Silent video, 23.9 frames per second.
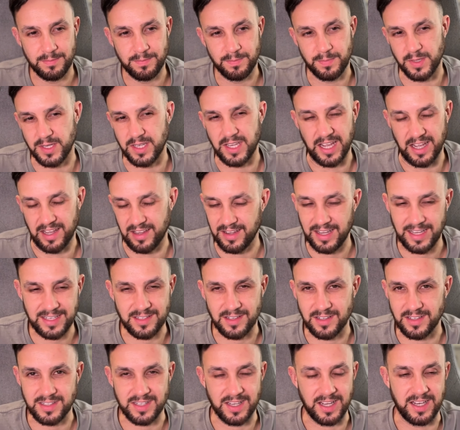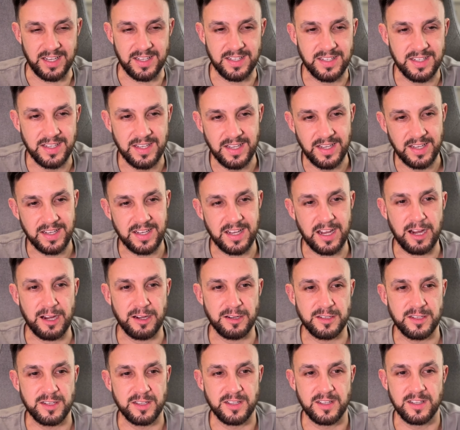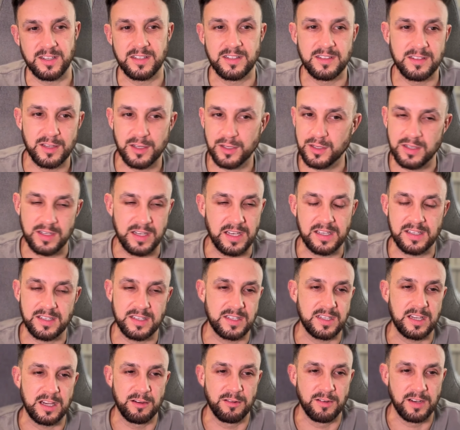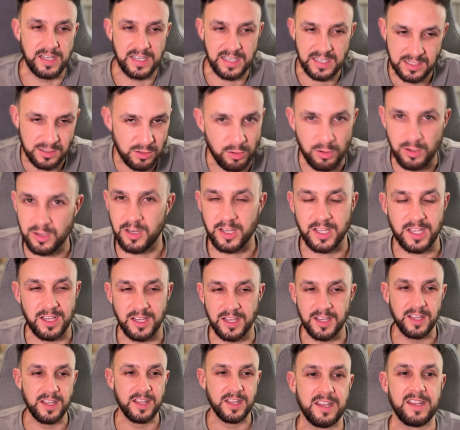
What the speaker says: But yeah, as I said, character doesn't necessarily, it's not like a